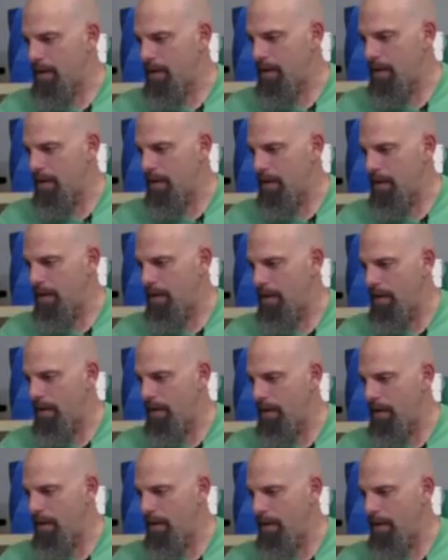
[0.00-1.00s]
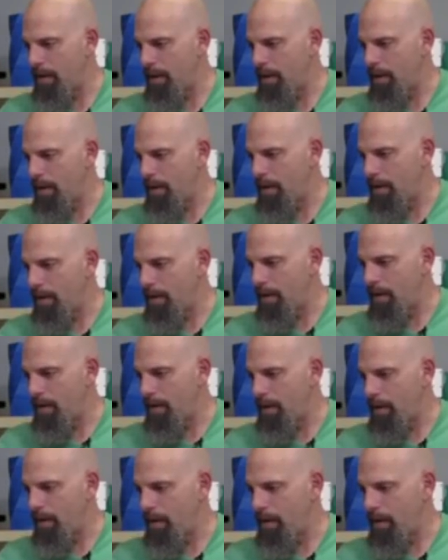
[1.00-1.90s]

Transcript: Nobody speaks.